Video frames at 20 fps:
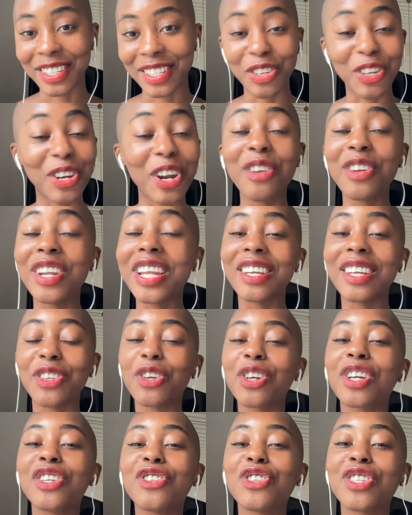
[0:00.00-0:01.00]
You don't need,
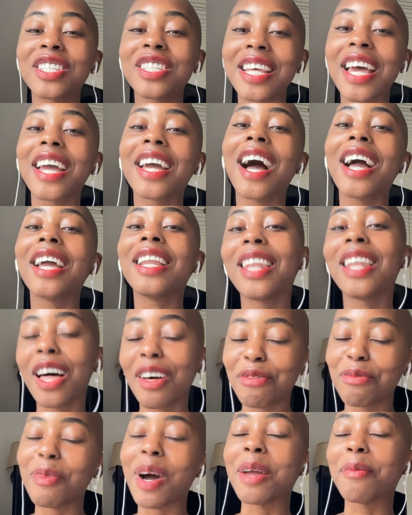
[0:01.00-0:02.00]
you can just say, I
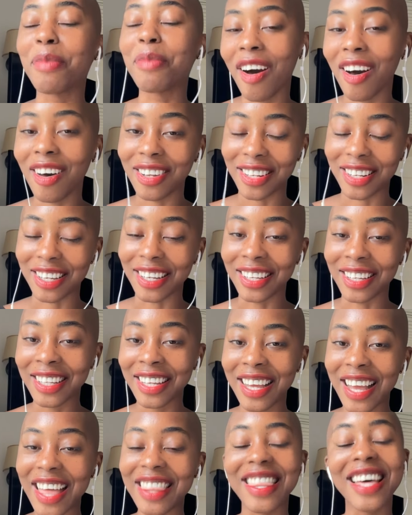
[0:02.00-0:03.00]
love my partner,
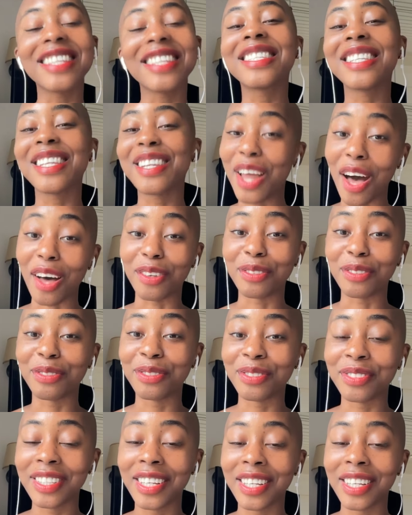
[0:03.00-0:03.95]
and that's enough.